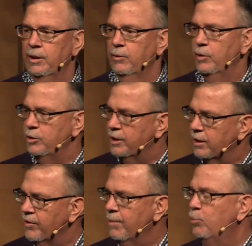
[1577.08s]
When you take
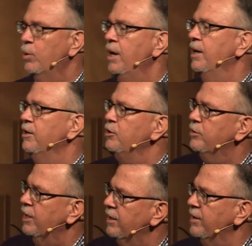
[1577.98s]
of that bread and you
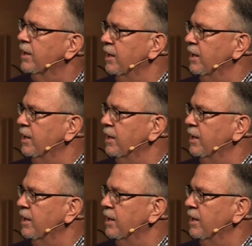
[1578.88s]
take of that